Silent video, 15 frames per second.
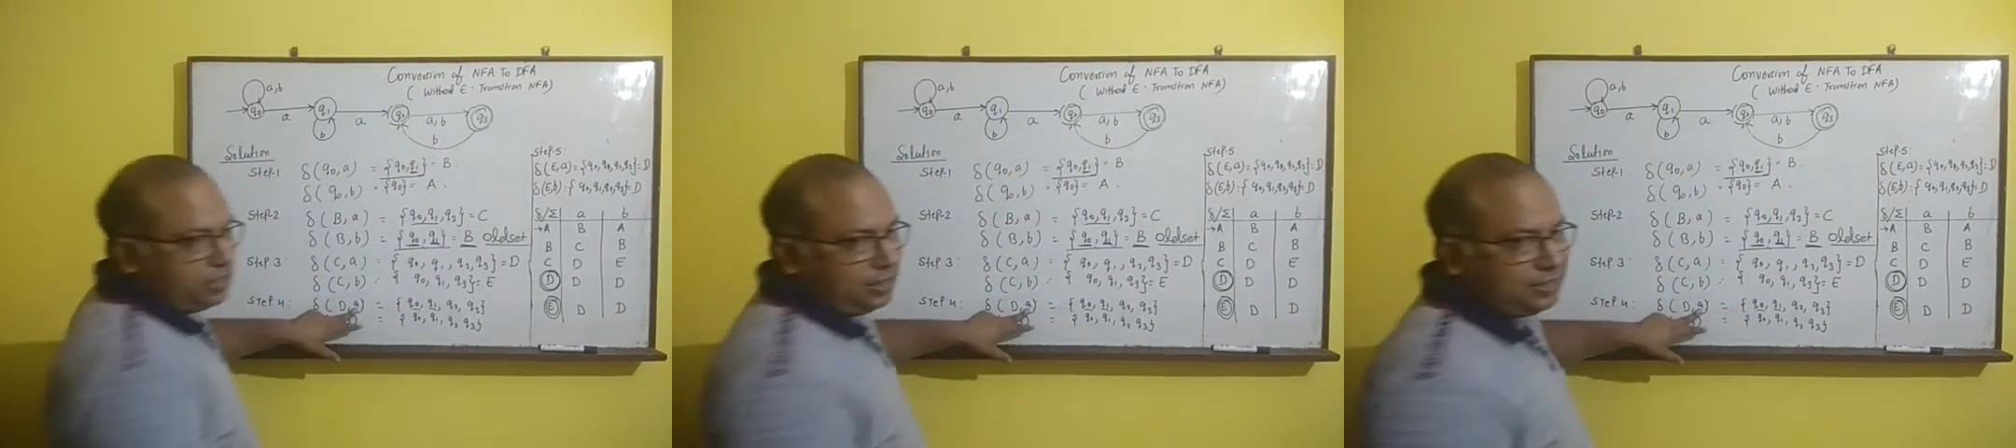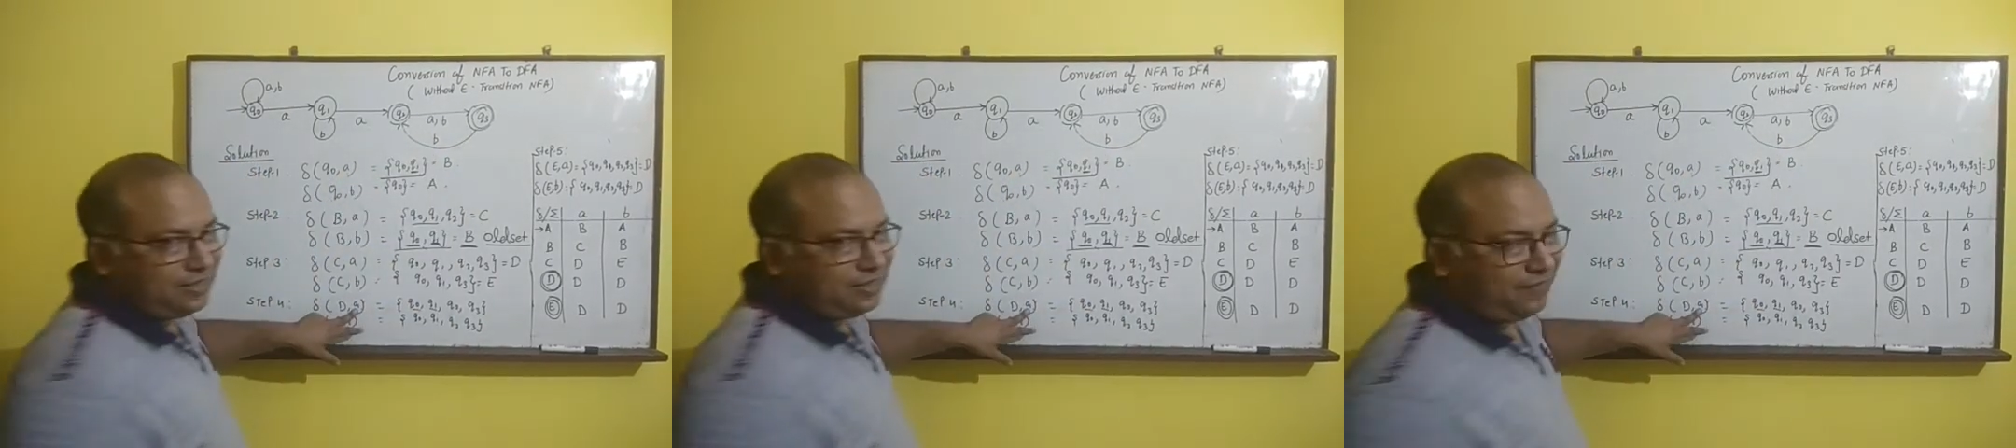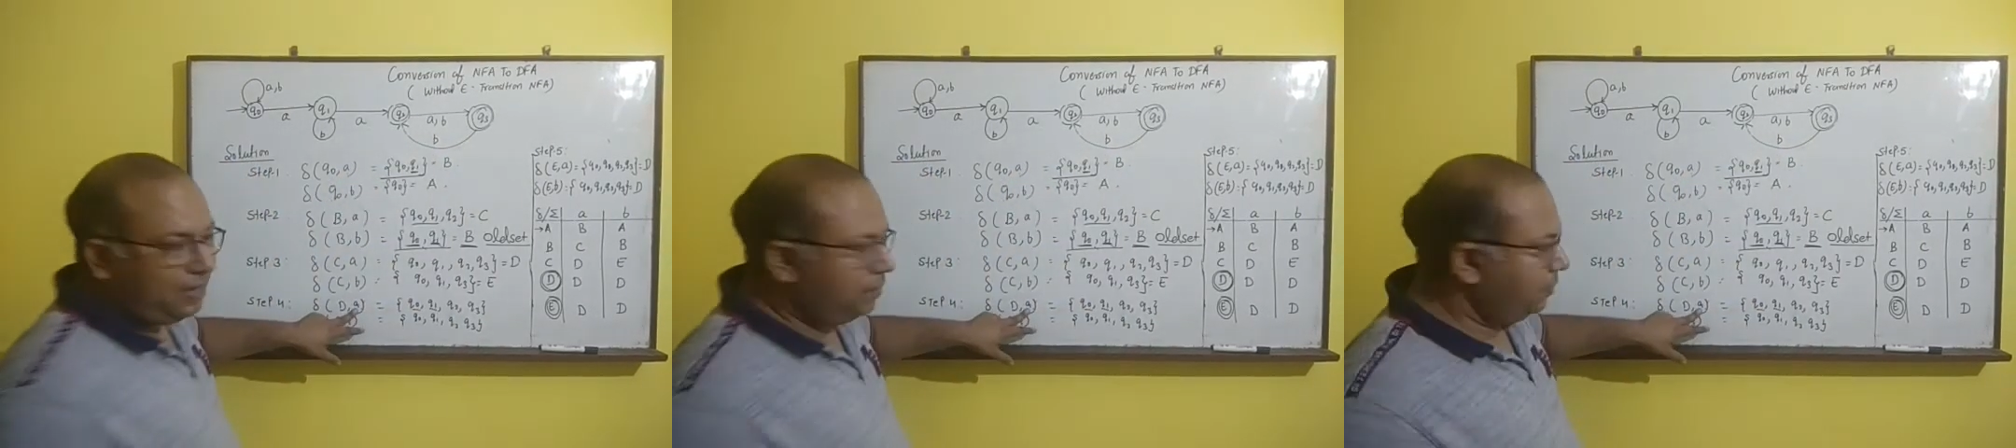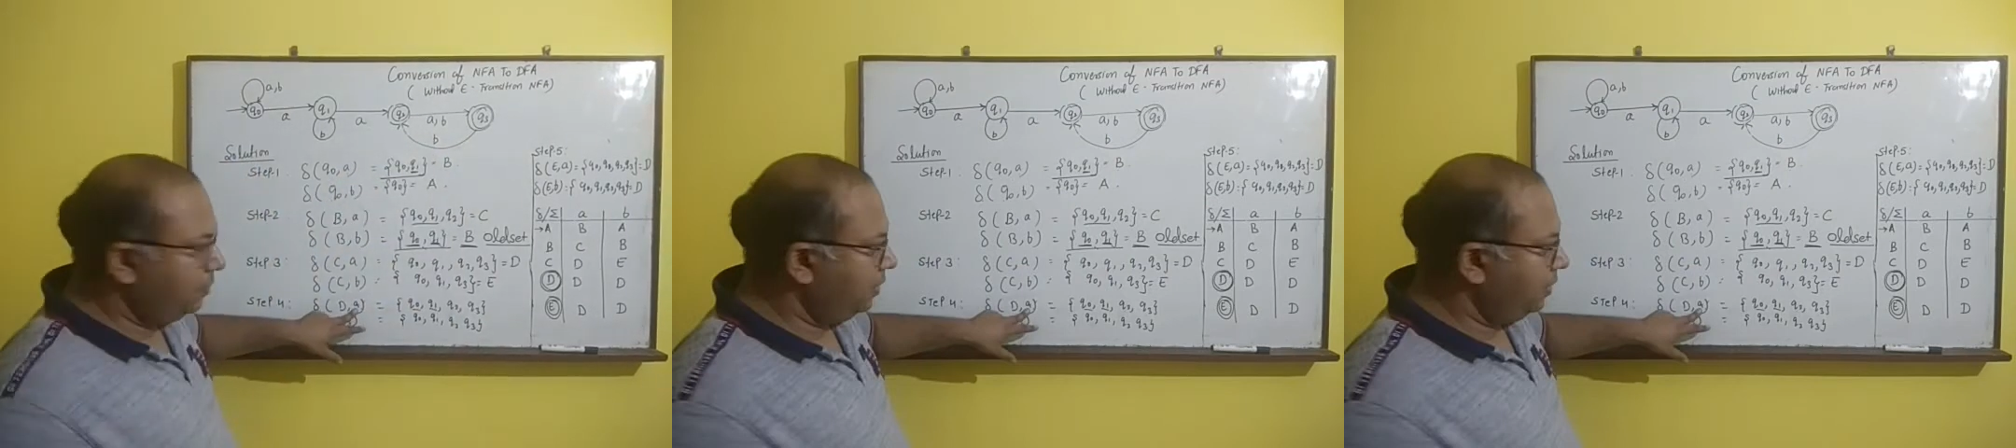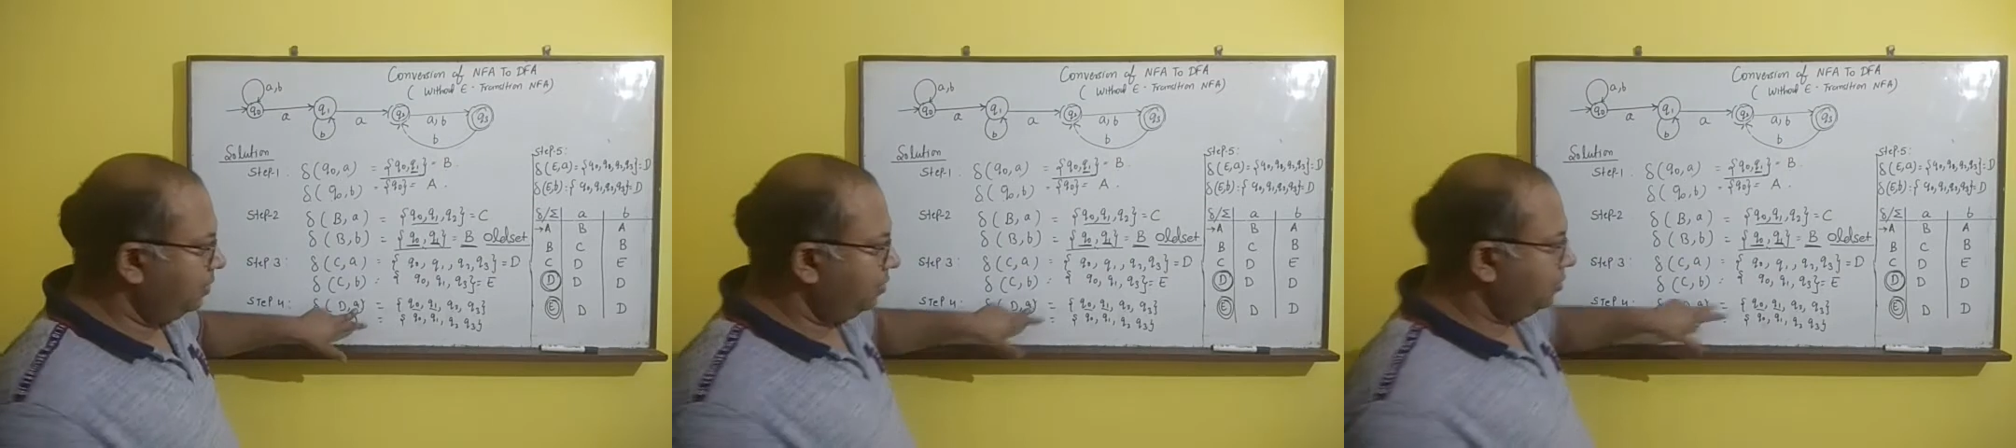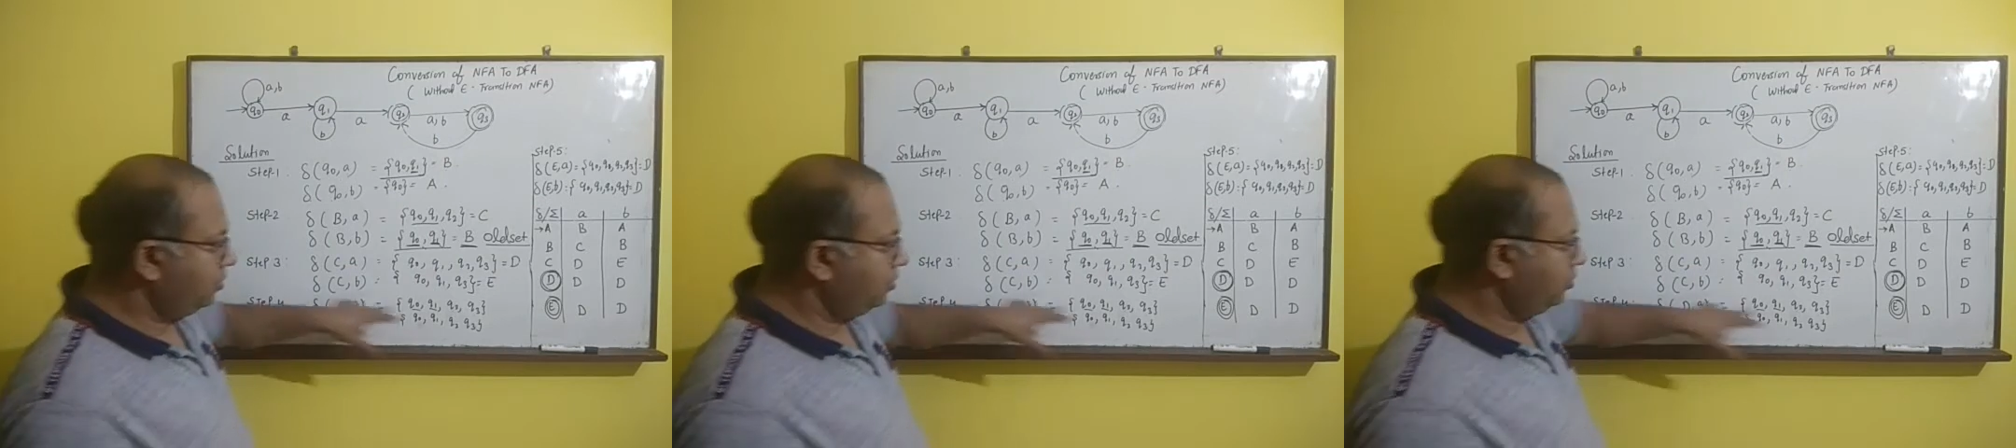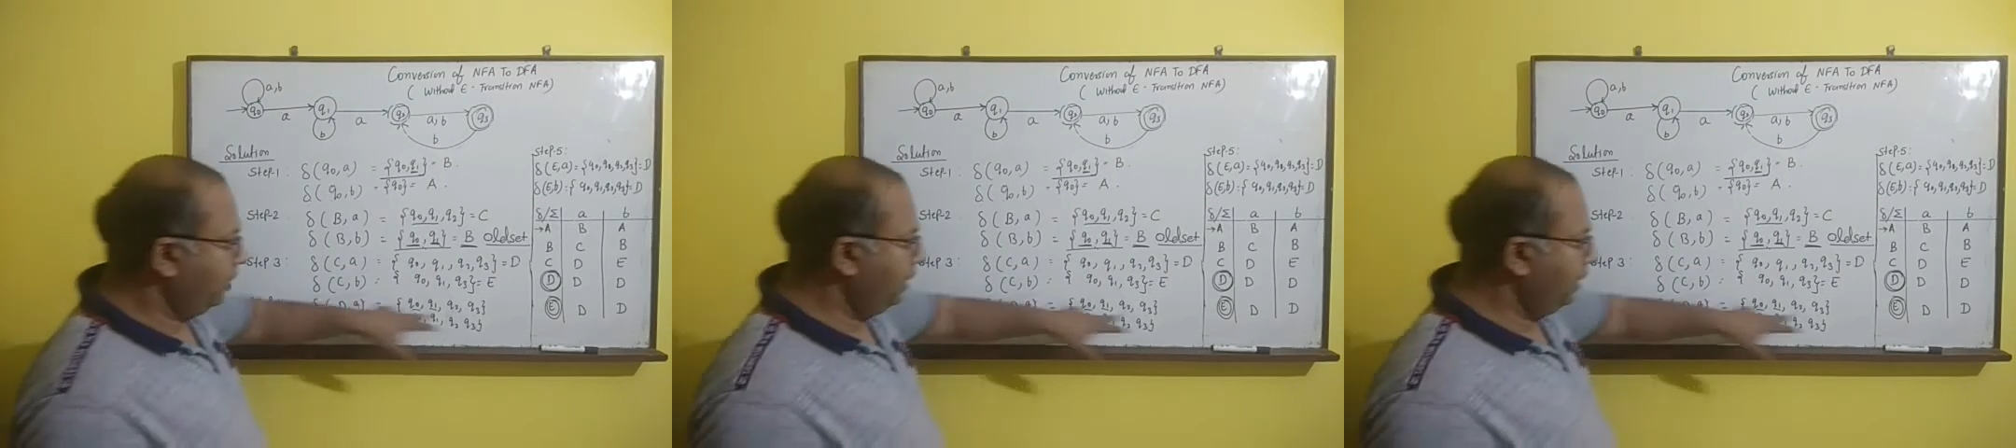is available. So